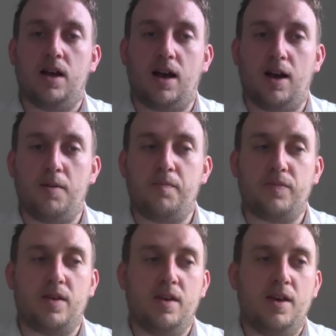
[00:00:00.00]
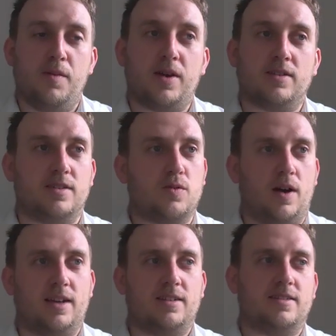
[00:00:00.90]
because there's
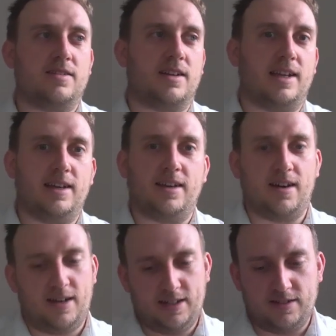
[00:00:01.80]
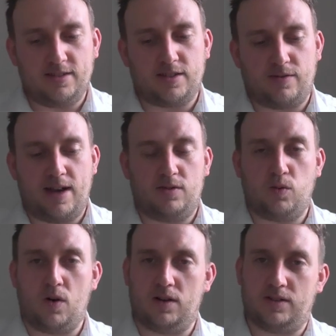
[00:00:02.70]
quite clear guidance around
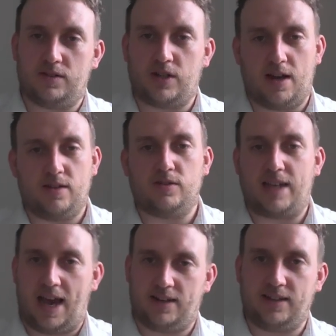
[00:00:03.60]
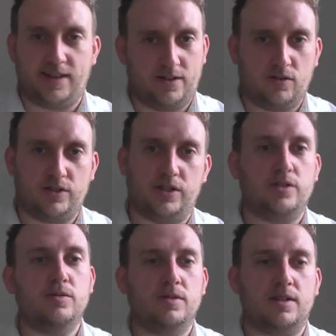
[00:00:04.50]
what a child can and cannot
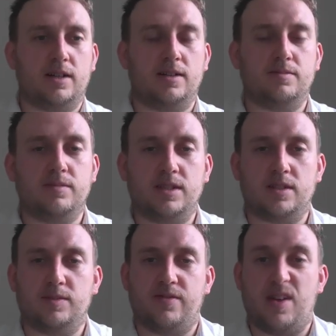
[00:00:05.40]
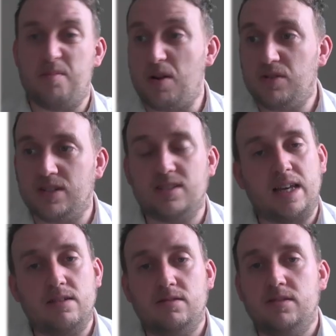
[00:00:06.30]
do in terms of their motor
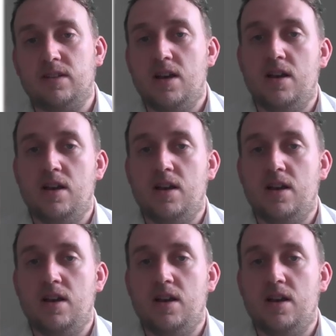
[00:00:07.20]
skills.